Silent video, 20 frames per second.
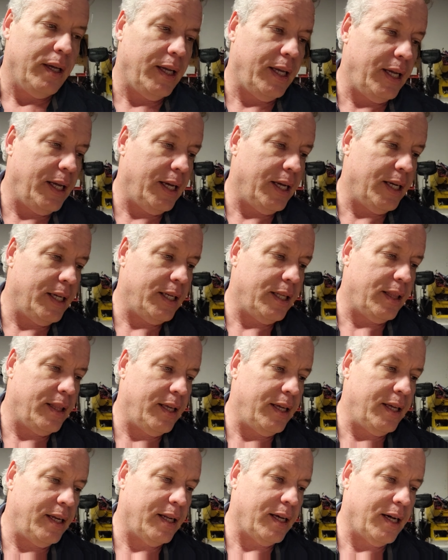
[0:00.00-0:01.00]
and
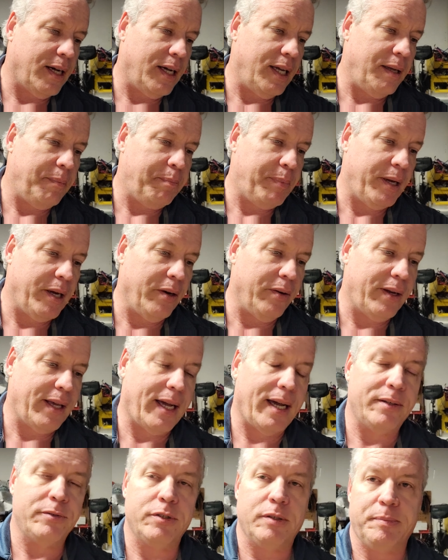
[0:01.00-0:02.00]
then I paired
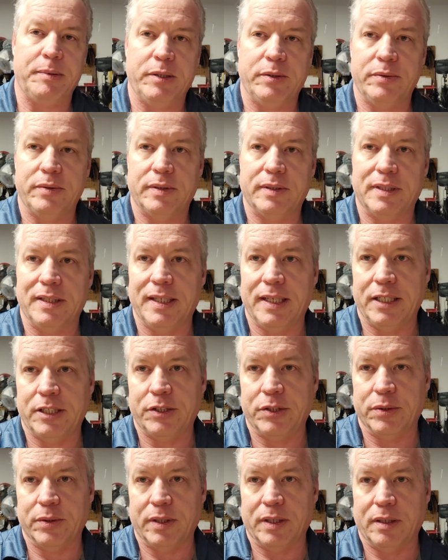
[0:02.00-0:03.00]
attribute the
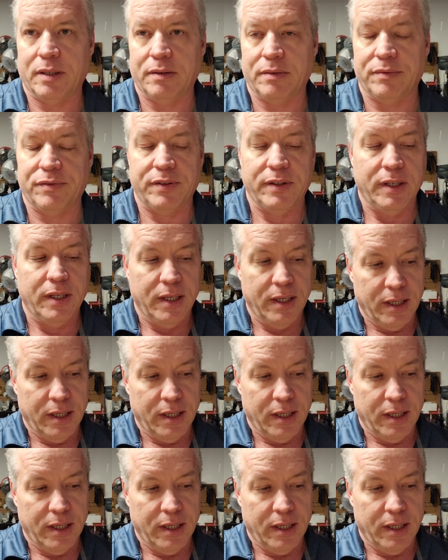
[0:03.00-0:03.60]
nature of